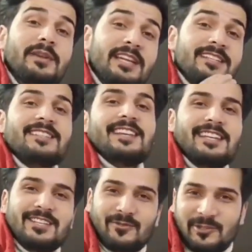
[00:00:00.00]
beats the
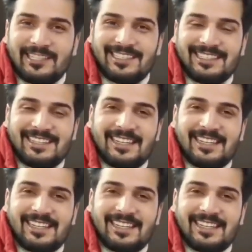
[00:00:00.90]
intuition.